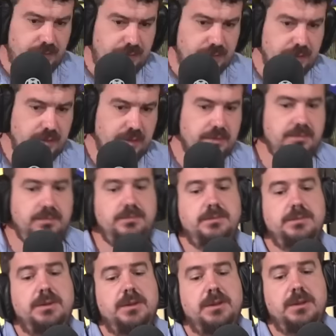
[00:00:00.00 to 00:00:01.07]

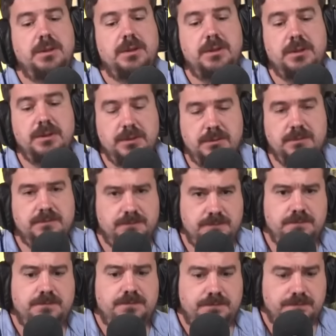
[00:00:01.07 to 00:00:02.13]

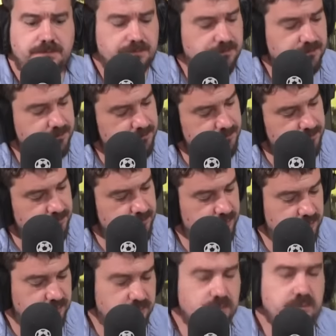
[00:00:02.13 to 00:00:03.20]

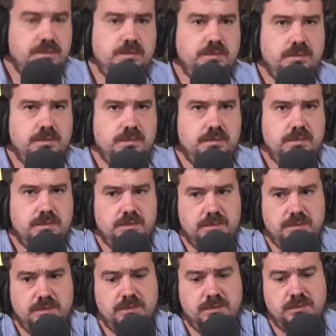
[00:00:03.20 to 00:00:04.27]

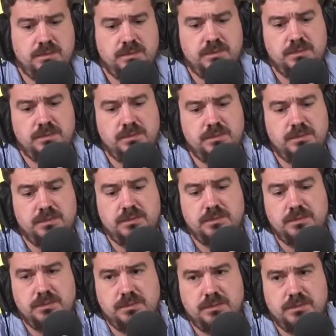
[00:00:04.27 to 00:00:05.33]

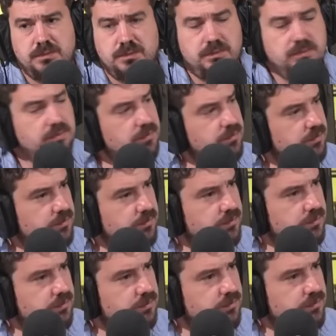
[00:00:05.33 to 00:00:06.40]

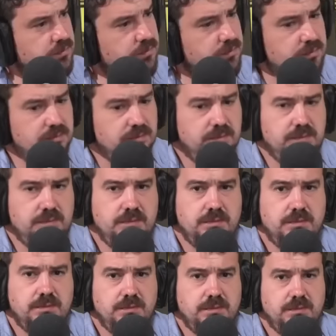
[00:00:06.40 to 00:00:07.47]

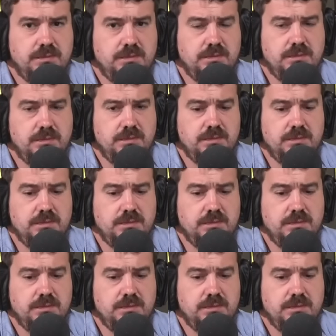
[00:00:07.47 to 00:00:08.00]
(silent)